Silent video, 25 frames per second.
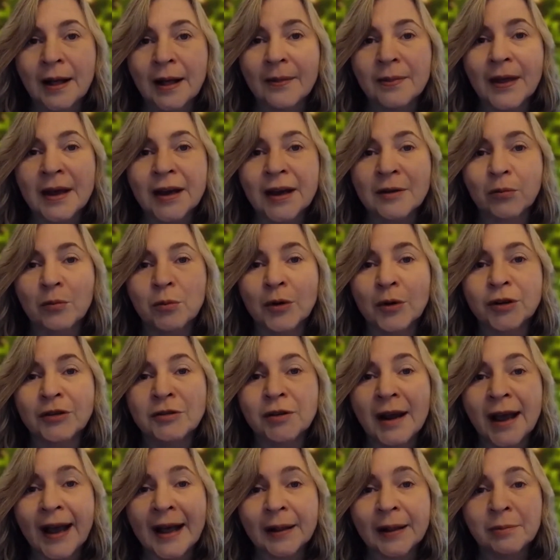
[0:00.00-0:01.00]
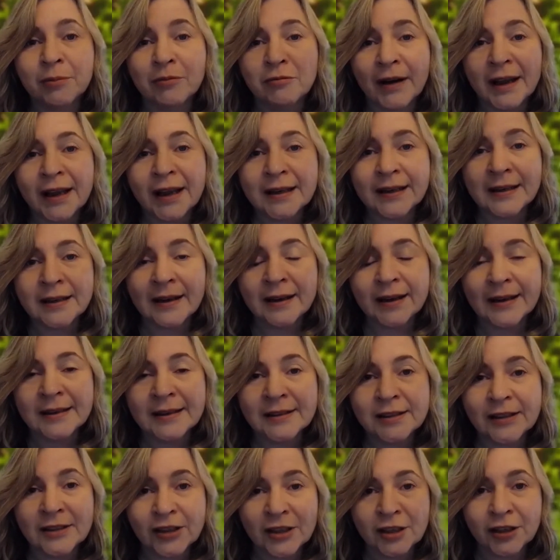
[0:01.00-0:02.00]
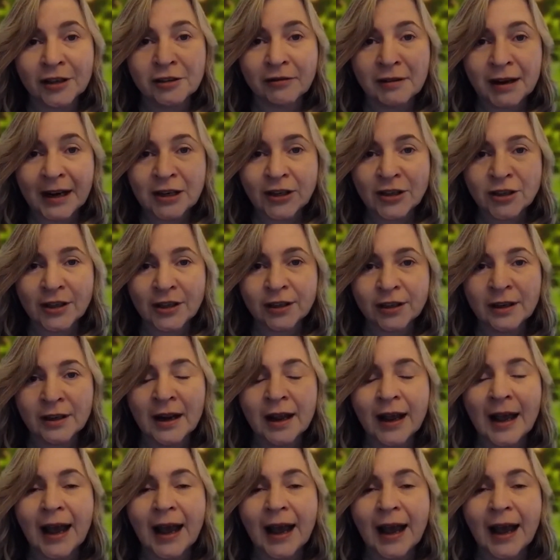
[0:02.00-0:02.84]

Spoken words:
that would help recognise deterioration